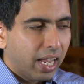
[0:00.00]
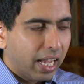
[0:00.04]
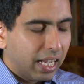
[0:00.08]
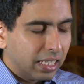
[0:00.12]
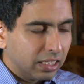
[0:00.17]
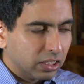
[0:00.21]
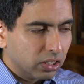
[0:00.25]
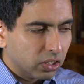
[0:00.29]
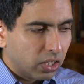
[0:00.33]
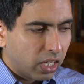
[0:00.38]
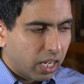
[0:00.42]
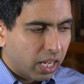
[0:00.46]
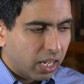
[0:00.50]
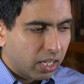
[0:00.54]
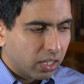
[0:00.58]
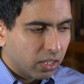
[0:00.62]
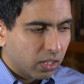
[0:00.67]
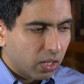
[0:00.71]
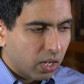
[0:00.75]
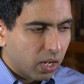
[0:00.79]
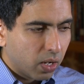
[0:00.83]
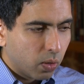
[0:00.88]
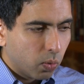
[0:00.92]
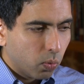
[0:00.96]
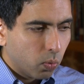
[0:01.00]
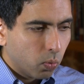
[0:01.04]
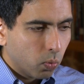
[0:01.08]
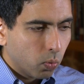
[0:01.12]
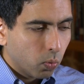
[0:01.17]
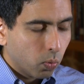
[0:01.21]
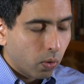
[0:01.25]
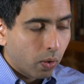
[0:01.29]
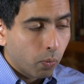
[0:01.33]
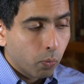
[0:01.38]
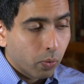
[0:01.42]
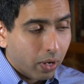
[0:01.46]
And, and, and
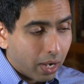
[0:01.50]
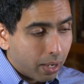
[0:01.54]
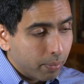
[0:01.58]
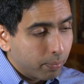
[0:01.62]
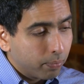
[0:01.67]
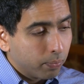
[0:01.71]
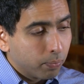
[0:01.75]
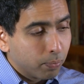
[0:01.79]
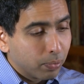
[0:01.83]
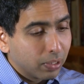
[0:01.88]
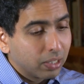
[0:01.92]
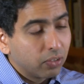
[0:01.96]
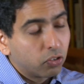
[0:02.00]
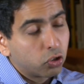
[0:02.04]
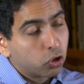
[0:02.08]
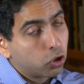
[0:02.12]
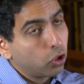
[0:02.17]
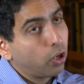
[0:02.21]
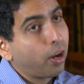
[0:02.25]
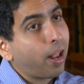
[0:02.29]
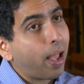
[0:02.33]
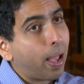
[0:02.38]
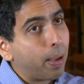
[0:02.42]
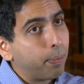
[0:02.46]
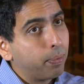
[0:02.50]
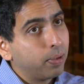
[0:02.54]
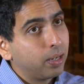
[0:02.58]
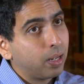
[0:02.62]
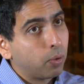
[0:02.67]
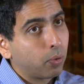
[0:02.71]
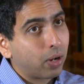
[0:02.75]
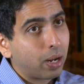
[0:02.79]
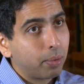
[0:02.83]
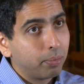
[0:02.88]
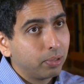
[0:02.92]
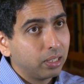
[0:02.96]
what I believe should happen
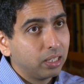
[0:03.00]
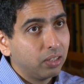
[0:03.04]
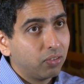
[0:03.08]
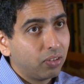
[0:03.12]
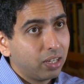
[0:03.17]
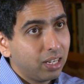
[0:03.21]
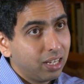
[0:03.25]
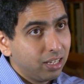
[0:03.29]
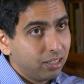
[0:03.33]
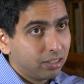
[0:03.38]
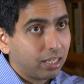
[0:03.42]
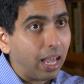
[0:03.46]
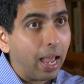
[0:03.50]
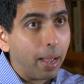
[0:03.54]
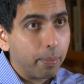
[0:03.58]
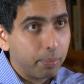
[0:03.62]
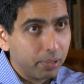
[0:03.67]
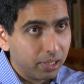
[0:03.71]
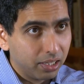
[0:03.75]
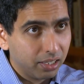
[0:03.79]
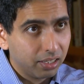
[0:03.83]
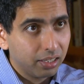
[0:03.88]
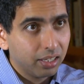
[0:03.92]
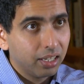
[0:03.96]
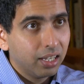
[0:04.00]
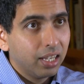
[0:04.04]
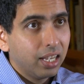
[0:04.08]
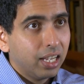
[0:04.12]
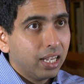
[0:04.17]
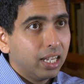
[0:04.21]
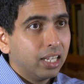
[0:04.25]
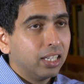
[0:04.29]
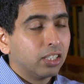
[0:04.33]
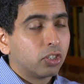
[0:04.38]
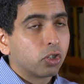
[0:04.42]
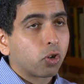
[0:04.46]
and what I believe is happening
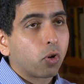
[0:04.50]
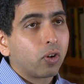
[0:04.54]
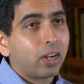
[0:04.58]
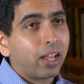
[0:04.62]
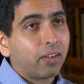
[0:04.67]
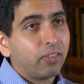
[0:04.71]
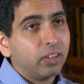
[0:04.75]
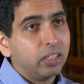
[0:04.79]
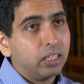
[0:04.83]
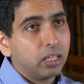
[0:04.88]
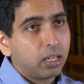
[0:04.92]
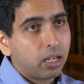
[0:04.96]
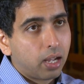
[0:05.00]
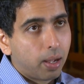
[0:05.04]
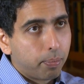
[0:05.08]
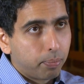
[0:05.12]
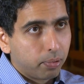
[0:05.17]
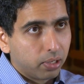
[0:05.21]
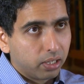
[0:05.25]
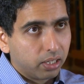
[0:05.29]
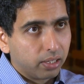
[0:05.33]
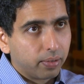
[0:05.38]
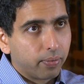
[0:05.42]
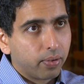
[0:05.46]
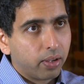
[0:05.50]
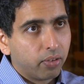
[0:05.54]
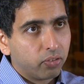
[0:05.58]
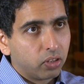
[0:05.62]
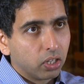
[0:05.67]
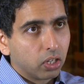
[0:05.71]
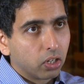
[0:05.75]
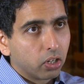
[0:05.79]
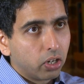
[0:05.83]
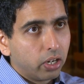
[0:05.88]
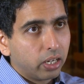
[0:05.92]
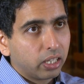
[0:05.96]
is you're going to have a decoupling of
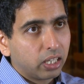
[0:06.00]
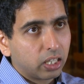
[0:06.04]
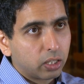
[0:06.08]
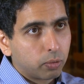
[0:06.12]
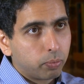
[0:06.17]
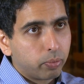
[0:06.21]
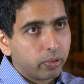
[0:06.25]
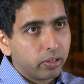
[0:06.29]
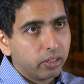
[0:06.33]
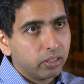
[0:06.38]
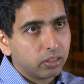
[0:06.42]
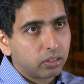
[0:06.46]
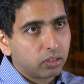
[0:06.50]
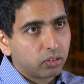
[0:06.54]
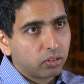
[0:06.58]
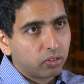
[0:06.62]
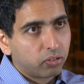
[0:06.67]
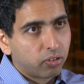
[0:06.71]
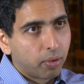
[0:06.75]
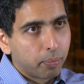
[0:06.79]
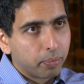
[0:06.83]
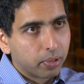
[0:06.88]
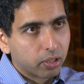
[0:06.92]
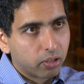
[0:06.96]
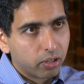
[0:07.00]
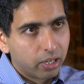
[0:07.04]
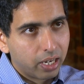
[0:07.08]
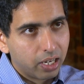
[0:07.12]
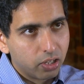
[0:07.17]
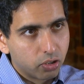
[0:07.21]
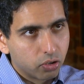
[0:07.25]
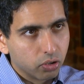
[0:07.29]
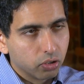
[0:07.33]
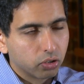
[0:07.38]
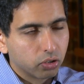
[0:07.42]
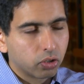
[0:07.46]
the learning experience from the
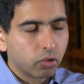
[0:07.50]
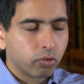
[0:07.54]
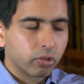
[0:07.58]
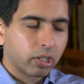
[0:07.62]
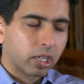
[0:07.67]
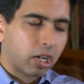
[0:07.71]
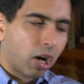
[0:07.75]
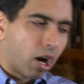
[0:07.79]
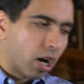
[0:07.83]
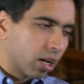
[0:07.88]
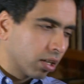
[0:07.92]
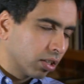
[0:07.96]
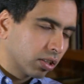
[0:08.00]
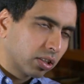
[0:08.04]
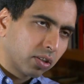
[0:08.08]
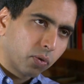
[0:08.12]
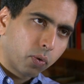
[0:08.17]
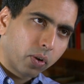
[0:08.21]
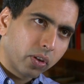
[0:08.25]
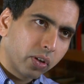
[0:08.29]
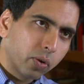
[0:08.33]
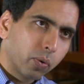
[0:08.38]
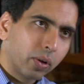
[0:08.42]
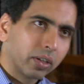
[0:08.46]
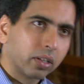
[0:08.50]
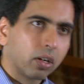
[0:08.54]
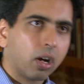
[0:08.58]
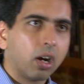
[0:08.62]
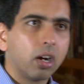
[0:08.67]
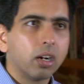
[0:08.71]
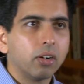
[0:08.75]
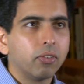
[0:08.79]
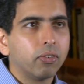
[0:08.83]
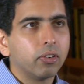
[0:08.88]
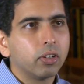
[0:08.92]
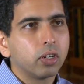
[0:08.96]
credential. So regardless of whether you went to
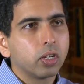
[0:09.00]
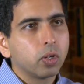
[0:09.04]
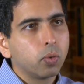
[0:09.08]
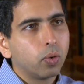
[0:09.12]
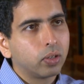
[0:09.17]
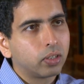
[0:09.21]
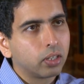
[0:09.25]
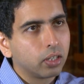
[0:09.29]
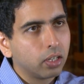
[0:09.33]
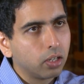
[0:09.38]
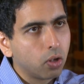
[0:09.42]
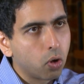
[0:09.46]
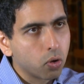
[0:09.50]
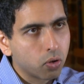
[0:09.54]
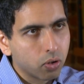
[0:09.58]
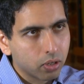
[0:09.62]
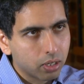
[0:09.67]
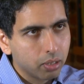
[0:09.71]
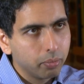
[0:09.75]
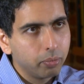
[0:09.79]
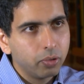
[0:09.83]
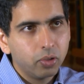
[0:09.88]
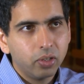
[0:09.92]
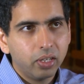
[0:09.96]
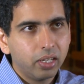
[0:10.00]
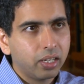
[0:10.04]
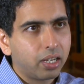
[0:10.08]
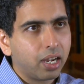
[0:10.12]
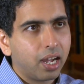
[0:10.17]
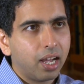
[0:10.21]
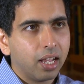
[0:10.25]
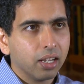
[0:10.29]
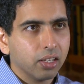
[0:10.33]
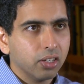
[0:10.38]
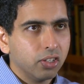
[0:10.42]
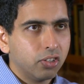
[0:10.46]
Harvard or you went to the local community
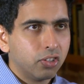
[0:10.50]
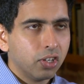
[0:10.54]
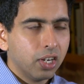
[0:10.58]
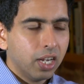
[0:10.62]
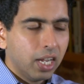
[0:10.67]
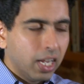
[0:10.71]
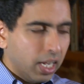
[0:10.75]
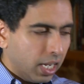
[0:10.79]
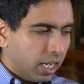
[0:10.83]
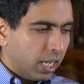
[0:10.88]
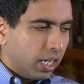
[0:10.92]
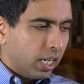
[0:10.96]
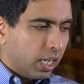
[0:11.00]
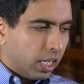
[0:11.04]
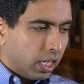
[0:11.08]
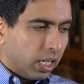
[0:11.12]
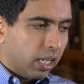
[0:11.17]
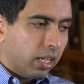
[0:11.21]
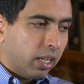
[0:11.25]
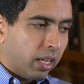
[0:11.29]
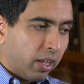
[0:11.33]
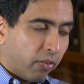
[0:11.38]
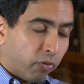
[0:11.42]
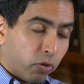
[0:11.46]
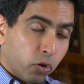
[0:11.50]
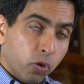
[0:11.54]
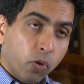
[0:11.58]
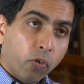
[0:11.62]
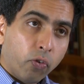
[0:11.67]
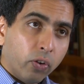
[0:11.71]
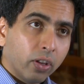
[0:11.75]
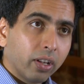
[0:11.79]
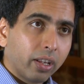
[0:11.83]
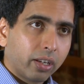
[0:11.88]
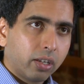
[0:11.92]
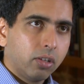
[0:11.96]
college, if you
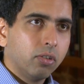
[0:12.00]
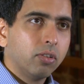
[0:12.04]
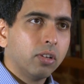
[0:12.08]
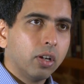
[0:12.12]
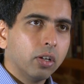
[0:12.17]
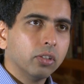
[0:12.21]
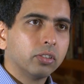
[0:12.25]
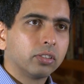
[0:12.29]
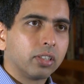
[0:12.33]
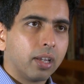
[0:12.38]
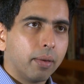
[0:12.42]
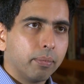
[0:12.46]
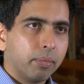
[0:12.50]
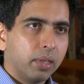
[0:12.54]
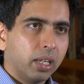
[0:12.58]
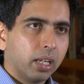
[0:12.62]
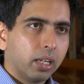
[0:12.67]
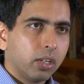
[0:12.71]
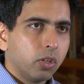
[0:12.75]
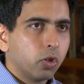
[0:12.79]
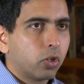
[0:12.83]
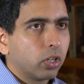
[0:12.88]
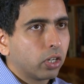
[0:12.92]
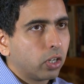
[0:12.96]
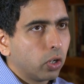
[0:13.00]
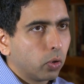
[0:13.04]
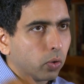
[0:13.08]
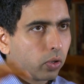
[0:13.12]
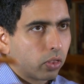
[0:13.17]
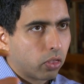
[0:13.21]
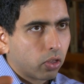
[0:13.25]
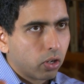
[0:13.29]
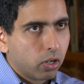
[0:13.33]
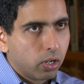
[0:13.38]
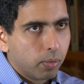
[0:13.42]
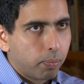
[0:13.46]
feel like you know something, you could go to a
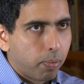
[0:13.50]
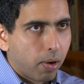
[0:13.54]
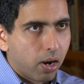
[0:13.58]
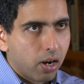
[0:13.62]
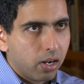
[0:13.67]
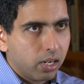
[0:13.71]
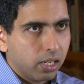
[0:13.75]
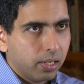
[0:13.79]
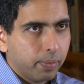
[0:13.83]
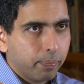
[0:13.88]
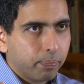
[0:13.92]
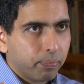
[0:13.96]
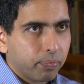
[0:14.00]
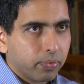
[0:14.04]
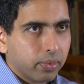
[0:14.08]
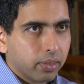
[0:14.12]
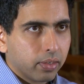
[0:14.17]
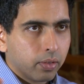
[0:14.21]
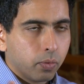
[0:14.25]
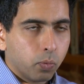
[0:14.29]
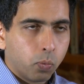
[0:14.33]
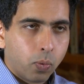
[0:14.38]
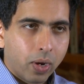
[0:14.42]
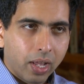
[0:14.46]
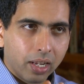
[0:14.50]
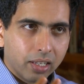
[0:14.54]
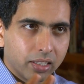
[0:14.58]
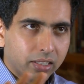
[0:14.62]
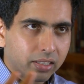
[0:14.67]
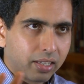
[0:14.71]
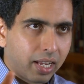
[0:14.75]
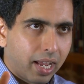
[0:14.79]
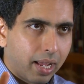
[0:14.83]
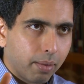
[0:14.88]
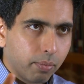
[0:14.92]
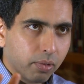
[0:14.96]
third party,
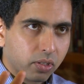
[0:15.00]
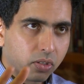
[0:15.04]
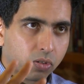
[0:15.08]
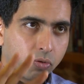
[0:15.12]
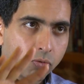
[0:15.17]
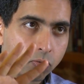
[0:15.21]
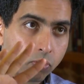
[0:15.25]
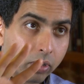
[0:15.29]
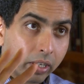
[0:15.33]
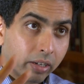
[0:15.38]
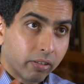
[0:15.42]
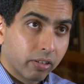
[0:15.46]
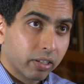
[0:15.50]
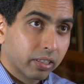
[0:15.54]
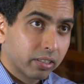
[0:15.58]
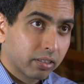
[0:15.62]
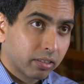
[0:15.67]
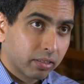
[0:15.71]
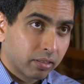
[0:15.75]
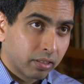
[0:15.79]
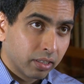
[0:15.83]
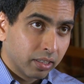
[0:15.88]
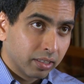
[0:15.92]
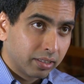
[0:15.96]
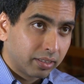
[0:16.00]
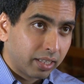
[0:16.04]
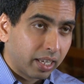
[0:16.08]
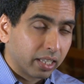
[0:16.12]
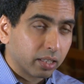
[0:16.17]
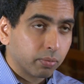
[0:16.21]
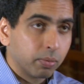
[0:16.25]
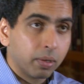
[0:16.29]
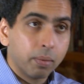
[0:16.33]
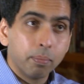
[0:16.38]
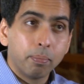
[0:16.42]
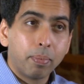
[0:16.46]
well-established, rigorous
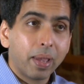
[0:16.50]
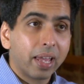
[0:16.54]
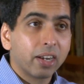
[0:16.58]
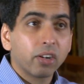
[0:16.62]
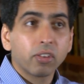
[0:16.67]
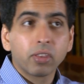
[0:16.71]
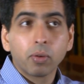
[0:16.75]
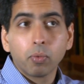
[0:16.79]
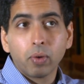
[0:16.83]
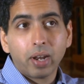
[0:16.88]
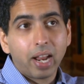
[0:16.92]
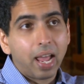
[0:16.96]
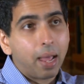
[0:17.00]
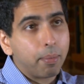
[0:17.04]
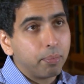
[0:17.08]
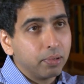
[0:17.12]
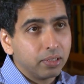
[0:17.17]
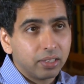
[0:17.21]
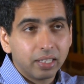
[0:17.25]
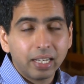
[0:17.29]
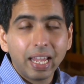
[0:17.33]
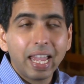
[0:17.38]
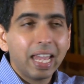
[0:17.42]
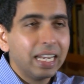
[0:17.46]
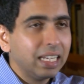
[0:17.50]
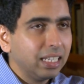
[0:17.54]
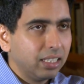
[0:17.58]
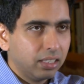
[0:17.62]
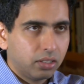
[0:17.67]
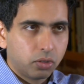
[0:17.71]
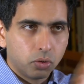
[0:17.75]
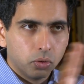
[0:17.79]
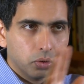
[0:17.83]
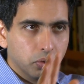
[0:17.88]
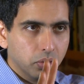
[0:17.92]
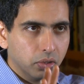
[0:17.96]
assessment, better than what happens at any
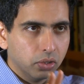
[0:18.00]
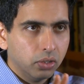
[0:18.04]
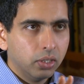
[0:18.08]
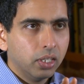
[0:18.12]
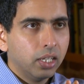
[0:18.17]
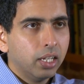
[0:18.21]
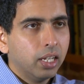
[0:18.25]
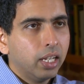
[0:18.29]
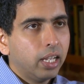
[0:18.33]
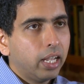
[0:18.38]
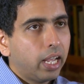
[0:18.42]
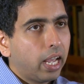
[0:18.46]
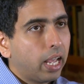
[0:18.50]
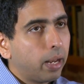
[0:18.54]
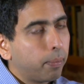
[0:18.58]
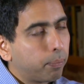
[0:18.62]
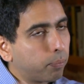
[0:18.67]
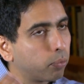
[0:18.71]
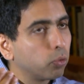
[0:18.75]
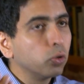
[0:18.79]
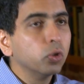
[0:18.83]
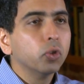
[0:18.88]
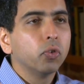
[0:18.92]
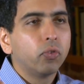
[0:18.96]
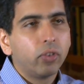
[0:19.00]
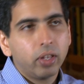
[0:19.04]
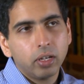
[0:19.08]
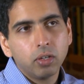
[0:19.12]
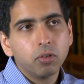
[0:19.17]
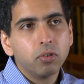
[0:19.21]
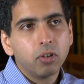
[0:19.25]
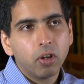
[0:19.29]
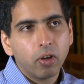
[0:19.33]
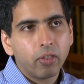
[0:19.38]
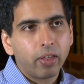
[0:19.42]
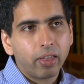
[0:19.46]
school, right and prove that
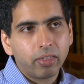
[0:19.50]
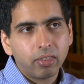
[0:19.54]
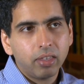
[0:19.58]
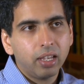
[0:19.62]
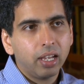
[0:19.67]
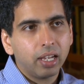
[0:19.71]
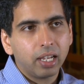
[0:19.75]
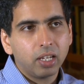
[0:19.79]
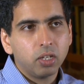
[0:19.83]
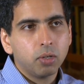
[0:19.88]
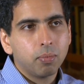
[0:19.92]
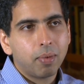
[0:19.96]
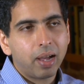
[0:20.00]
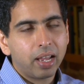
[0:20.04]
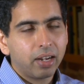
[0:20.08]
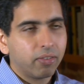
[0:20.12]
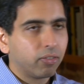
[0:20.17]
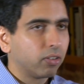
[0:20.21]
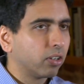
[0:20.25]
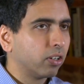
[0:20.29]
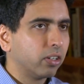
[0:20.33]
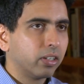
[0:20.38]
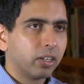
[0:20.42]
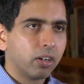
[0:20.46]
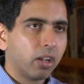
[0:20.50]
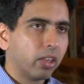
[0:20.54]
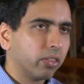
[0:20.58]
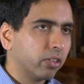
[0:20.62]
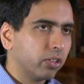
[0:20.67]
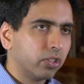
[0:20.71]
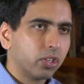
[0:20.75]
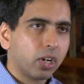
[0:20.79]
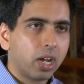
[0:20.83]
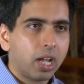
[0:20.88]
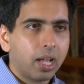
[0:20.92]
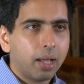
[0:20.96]
you know that thing. And you might have learned it on
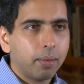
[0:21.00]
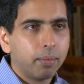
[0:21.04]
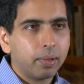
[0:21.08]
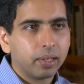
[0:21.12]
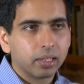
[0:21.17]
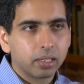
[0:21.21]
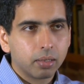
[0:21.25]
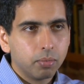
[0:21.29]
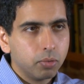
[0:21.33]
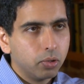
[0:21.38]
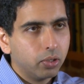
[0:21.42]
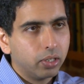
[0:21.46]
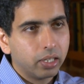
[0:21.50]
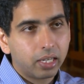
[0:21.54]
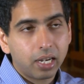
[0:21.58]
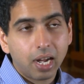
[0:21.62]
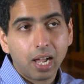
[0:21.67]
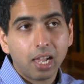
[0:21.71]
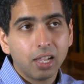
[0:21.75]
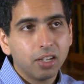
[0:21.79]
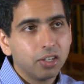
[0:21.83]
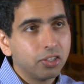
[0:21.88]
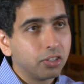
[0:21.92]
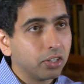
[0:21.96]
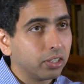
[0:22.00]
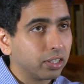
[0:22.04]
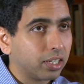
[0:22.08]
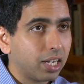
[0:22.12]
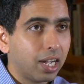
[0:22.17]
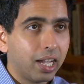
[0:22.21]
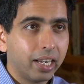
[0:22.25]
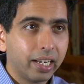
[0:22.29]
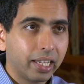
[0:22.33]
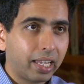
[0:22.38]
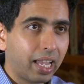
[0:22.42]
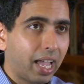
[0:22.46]
the job, at a community college, on
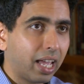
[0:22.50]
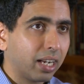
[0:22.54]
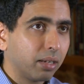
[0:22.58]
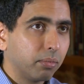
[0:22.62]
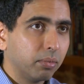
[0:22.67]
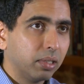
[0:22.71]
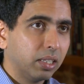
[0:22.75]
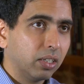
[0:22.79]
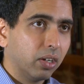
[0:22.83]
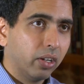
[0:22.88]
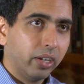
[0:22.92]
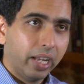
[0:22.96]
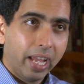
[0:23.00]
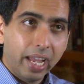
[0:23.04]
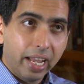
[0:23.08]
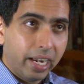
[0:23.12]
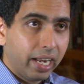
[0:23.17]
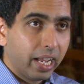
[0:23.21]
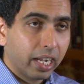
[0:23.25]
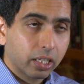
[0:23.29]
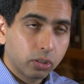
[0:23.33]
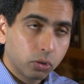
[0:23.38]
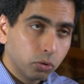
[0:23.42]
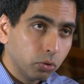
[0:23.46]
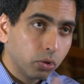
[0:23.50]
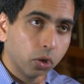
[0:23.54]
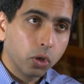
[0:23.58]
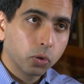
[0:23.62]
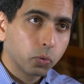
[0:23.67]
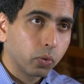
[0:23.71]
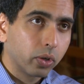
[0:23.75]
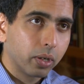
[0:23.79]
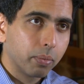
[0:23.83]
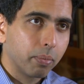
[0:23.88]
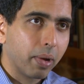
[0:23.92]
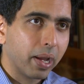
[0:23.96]
Khan Academy, on edX, who
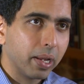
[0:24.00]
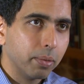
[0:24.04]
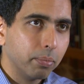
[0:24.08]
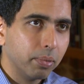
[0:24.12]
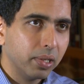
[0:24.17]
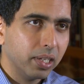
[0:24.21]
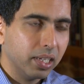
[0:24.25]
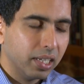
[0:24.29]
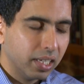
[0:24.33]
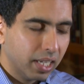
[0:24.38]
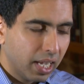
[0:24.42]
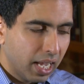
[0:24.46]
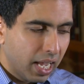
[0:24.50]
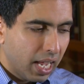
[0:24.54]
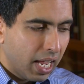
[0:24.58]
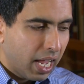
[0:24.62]
knows what it might be.